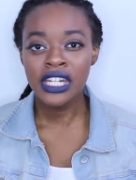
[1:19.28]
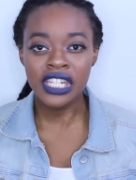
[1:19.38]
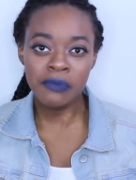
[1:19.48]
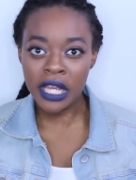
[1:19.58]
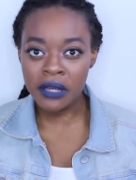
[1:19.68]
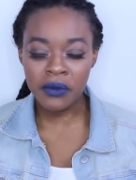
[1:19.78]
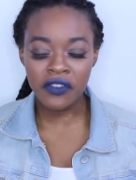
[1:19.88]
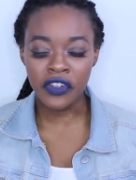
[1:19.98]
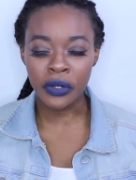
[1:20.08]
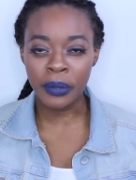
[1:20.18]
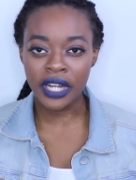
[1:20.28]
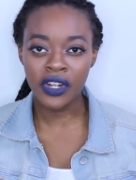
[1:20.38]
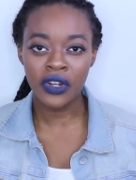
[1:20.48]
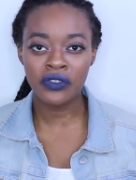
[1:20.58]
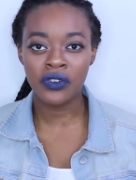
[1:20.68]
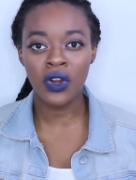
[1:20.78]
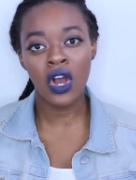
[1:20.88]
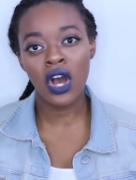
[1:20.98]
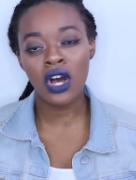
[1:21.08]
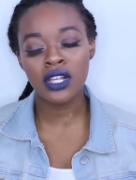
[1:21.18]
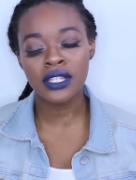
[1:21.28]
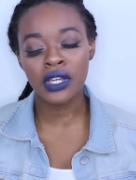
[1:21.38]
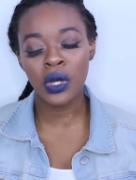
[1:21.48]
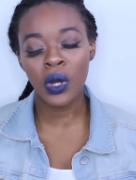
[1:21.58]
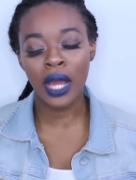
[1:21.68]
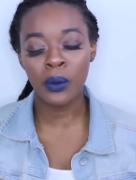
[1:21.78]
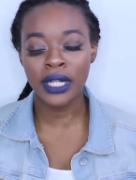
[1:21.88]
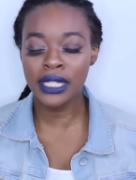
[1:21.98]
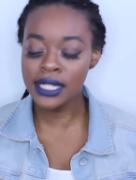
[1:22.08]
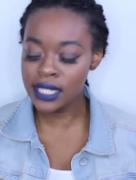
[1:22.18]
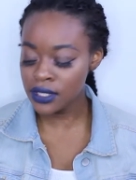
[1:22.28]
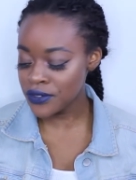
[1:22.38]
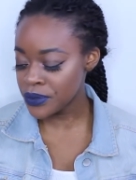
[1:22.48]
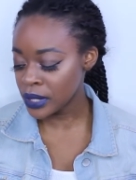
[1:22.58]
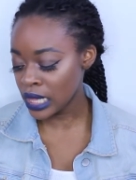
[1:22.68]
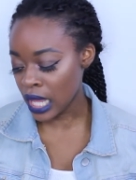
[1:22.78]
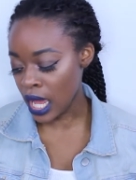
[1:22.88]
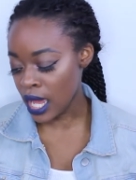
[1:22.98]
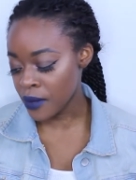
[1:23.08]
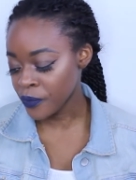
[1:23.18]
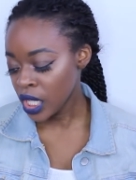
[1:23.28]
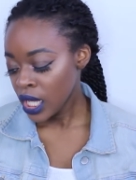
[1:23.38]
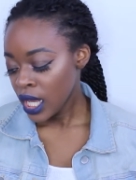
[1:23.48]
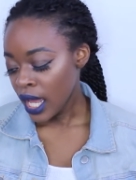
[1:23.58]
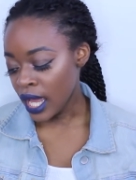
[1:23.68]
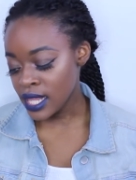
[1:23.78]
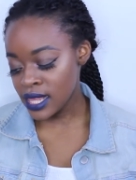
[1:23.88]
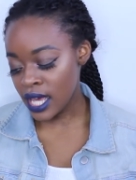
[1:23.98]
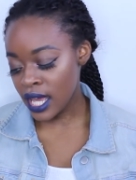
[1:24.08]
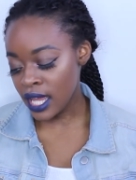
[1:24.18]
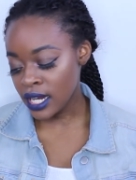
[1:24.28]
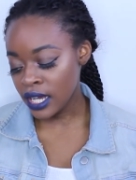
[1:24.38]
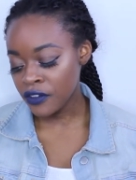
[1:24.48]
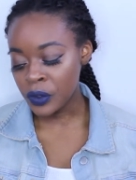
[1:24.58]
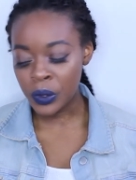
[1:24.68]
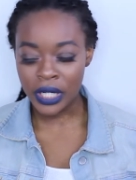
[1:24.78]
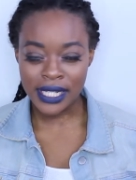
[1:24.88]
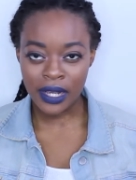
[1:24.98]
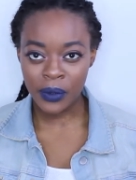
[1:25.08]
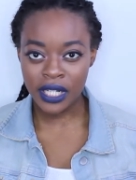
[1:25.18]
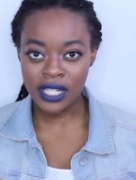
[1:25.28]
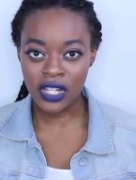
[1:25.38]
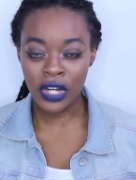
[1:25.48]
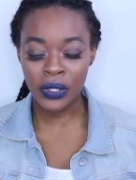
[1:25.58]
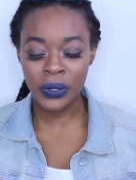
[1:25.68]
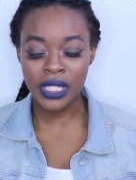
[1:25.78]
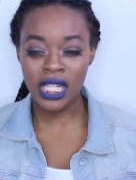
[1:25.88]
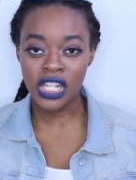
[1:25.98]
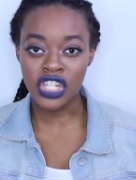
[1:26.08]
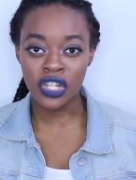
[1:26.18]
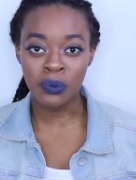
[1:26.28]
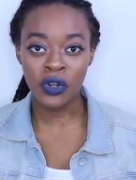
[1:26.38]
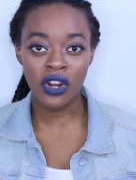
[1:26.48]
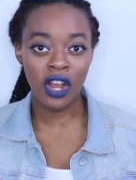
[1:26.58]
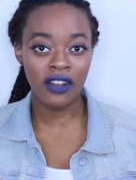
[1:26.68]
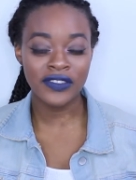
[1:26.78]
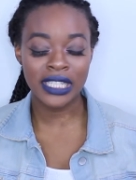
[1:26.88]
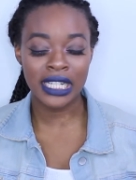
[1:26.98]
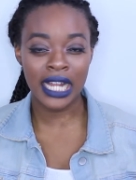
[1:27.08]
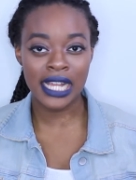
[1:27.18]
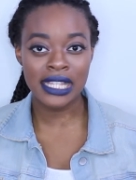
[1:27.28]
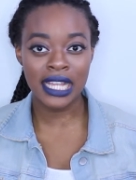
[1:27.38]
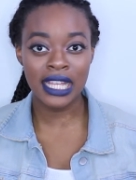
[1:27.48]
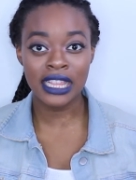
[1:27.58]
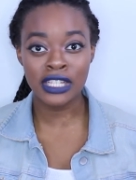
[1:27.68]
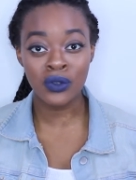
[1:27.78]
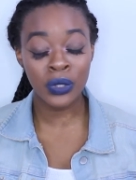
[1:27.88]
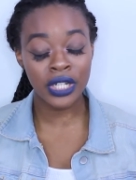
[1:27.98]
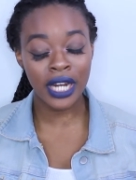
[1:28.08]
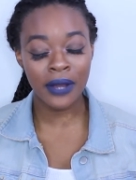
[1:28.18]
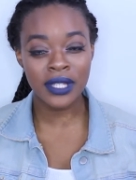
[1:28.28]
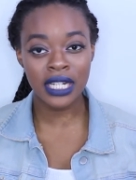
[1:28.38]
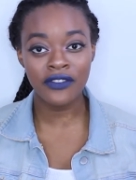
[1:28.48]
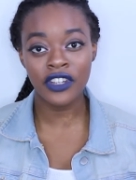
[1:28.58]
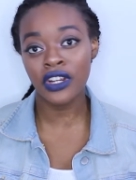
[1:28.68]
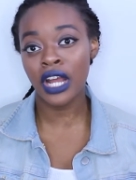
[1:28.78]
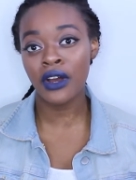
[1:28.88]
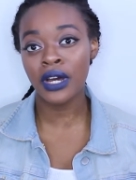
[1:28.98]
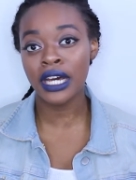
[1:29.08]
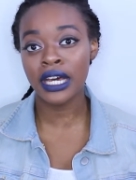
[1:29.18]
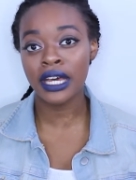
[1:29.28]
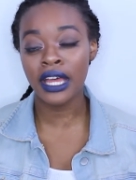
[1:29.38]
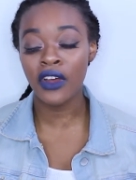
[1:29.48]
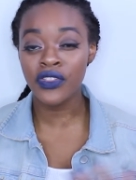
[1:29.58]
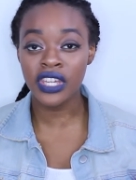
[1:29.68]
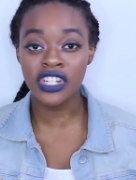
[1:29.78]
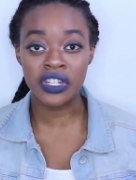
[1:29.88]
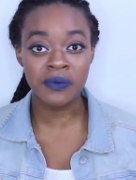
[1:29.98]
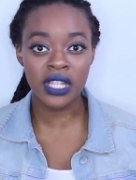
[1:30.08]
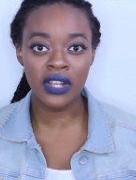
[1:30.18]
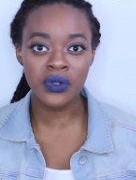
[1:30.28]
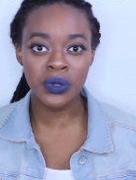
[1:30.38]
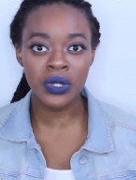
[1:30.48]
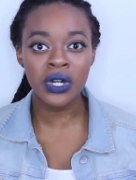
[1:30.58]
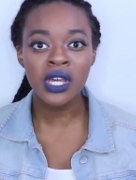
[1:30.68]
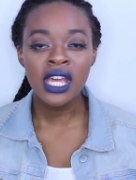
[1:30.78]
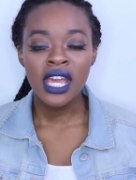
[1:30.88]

just making me feel better overall. So I want to continue doing that. And then of course I want to start going to the gym more often. I said that this quarter I was going to figure out a healthy gym schedule,